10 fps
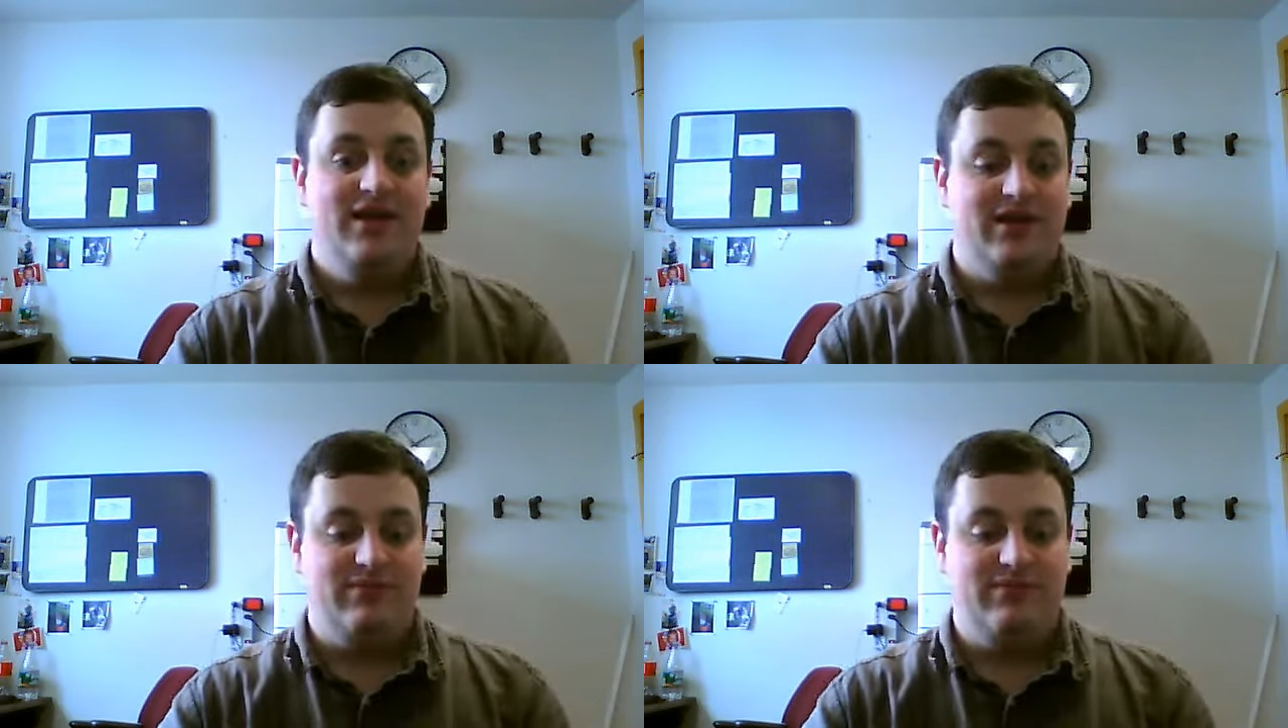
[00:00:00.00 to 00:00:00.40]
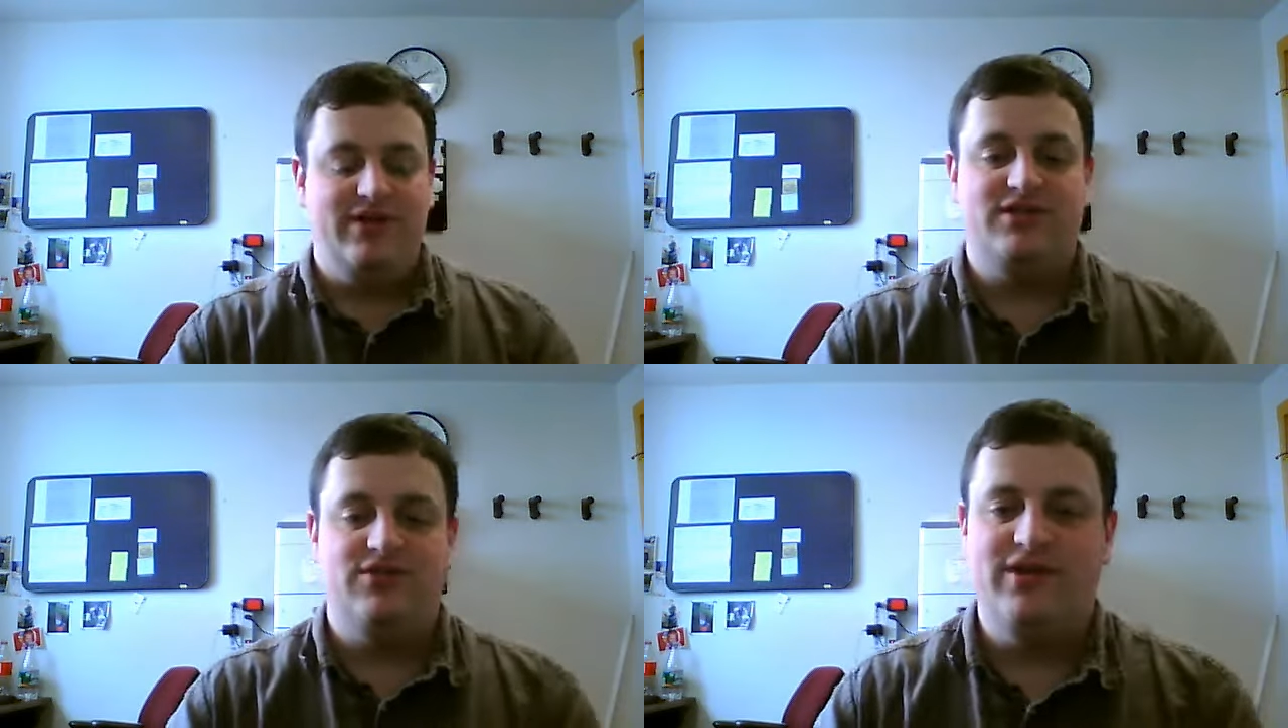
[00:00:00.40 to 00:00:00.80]
Lean
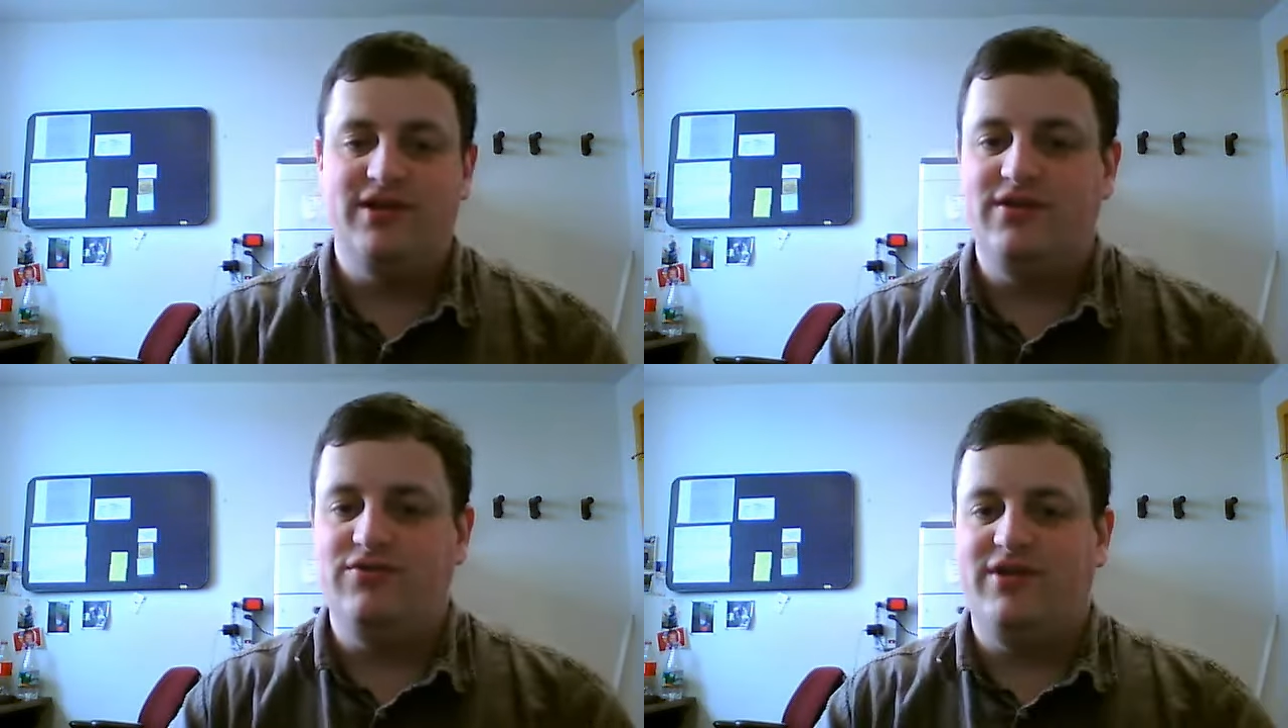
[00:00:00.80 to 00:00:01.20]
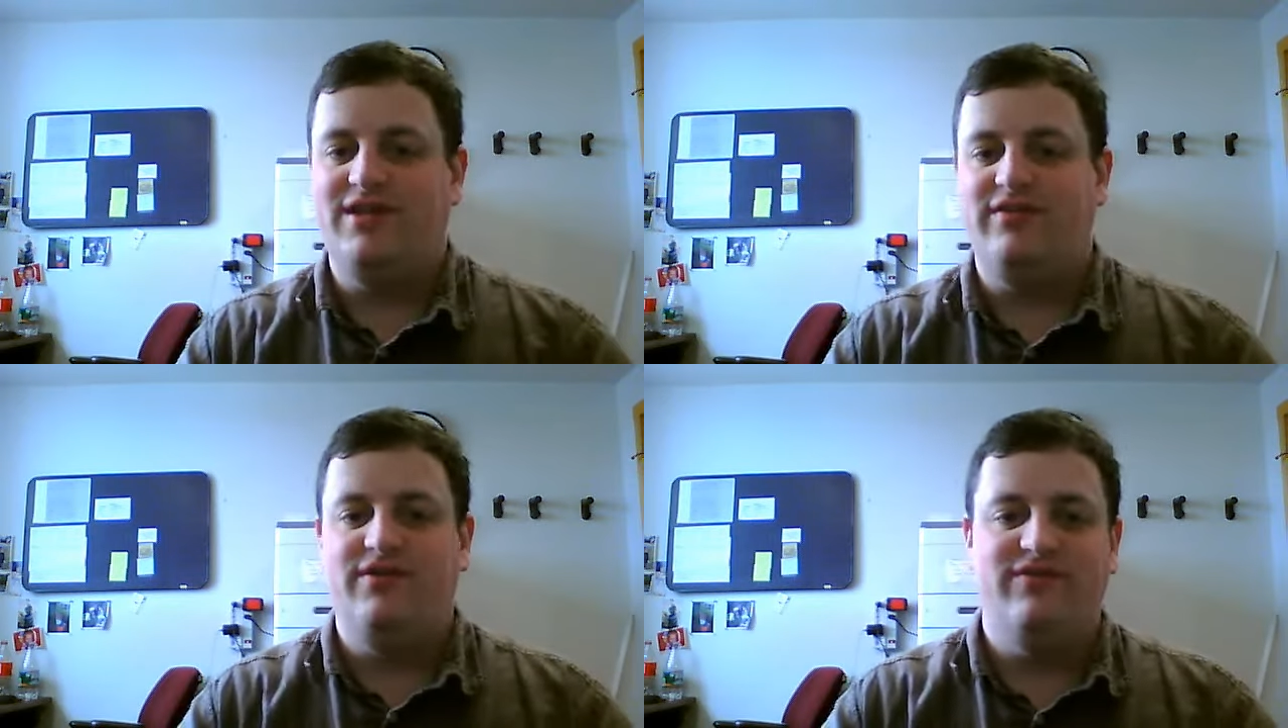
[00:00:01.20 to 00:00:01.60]
meats, green
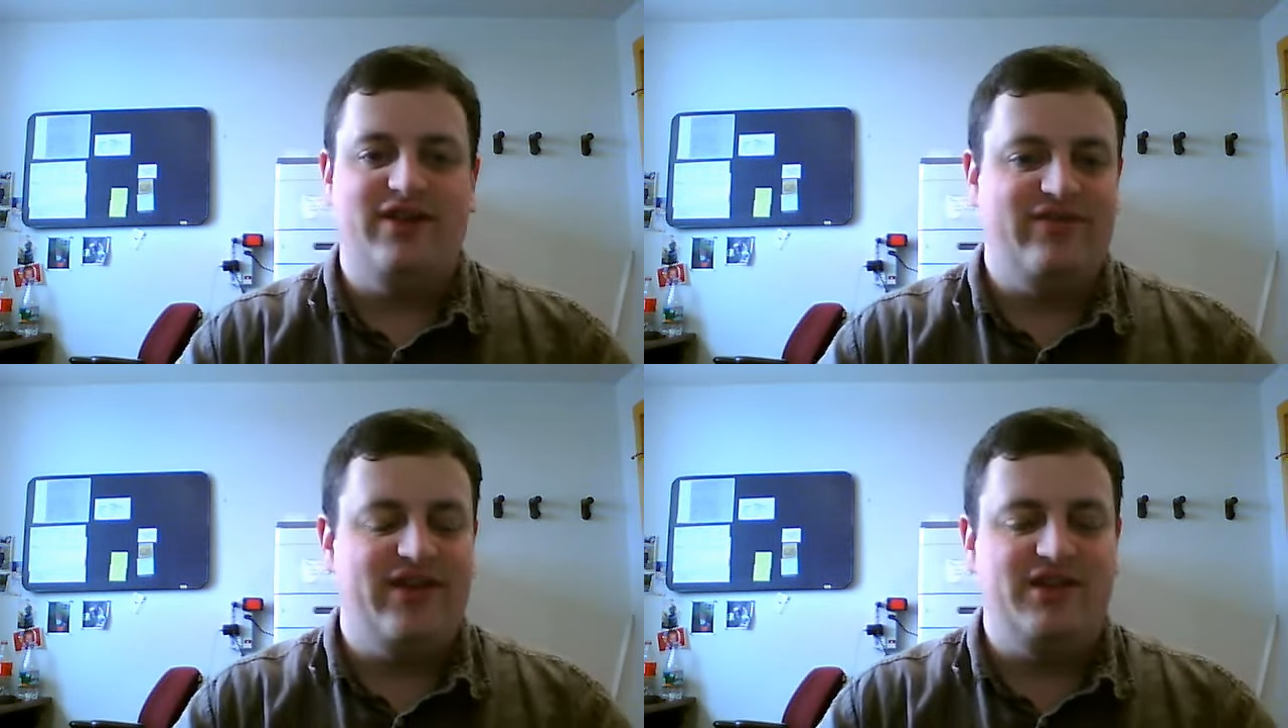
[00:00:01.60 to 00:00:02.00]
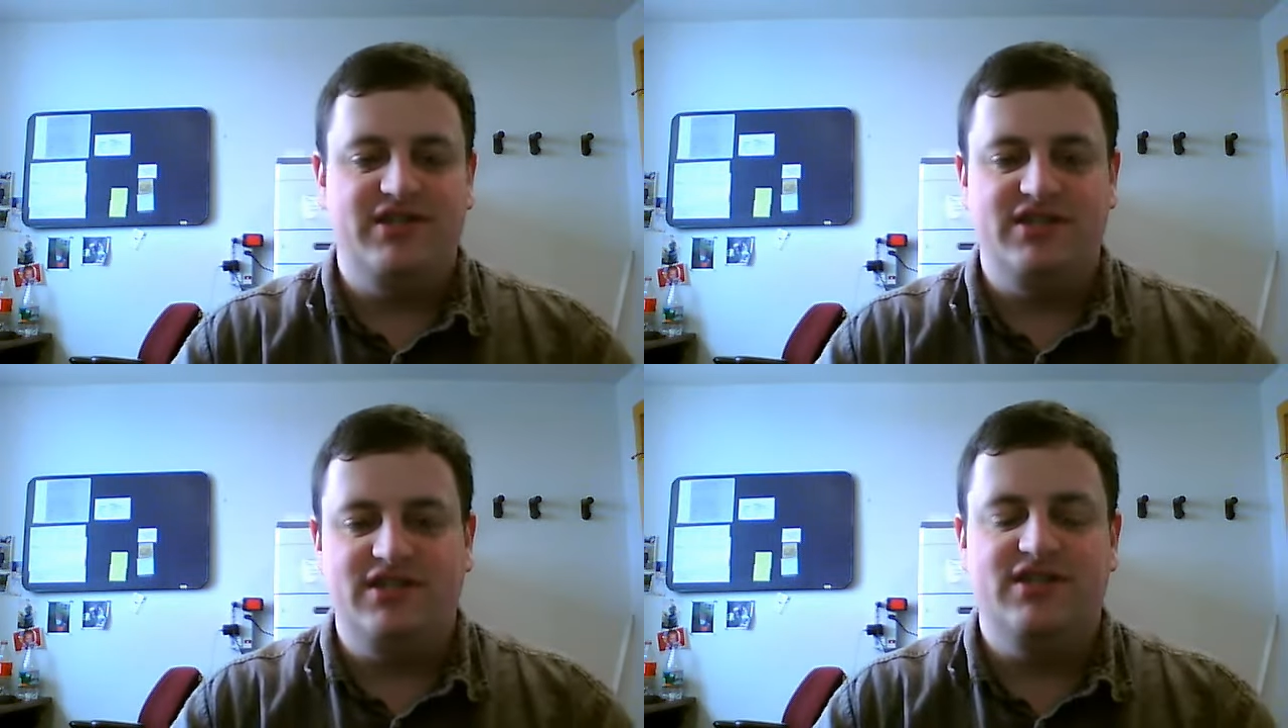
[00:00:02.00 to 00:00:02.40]
leafy veggies,
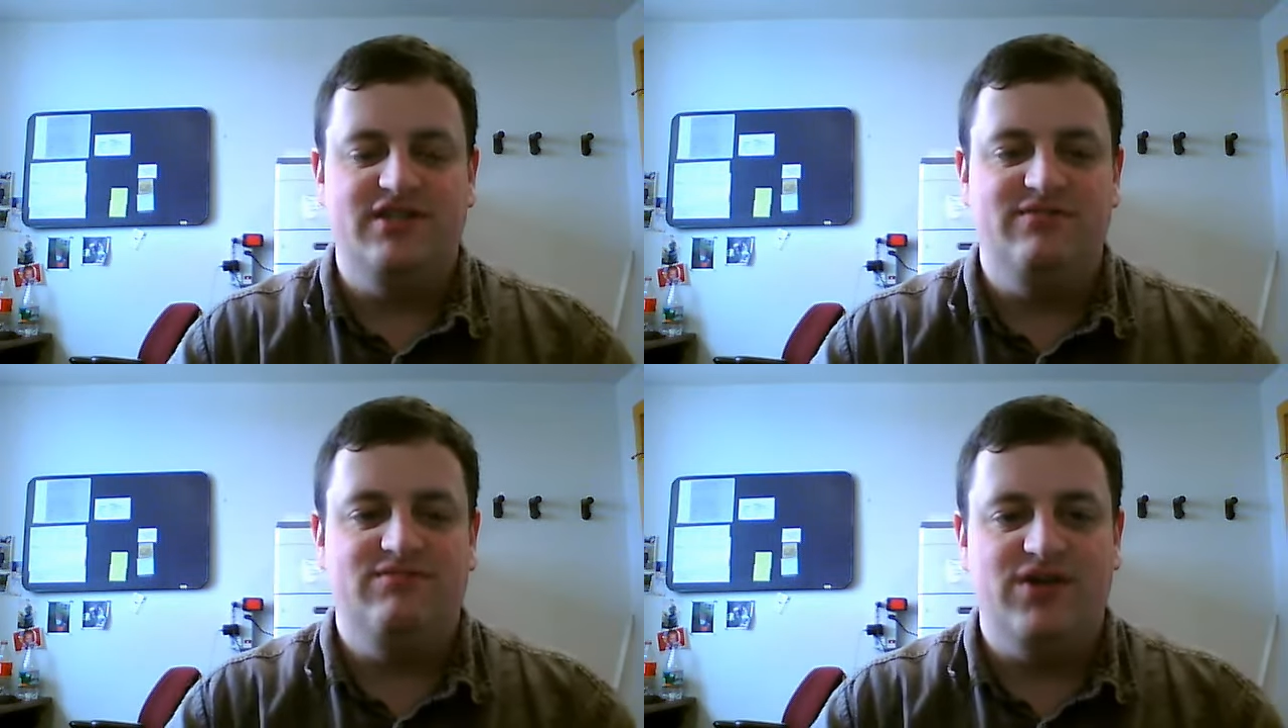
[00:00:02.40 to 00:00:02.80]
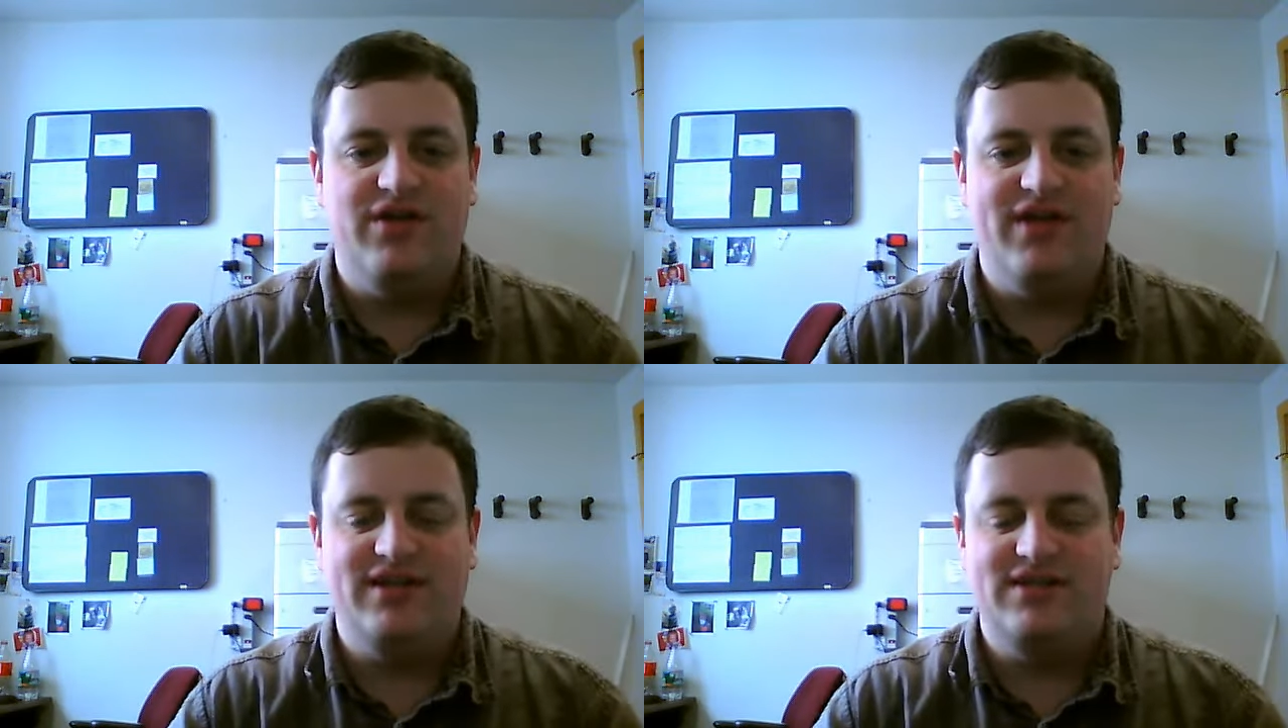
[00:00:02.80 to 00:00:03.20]
and all
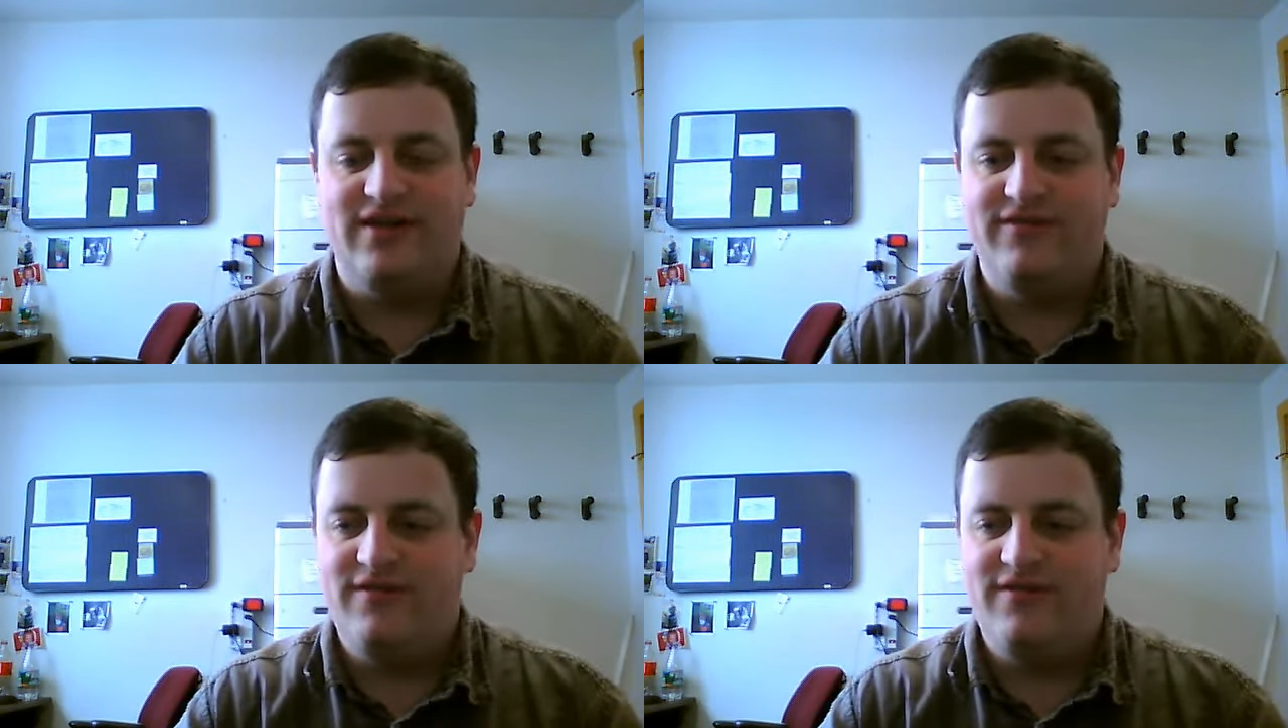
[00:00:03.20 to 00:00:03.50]
that stuff.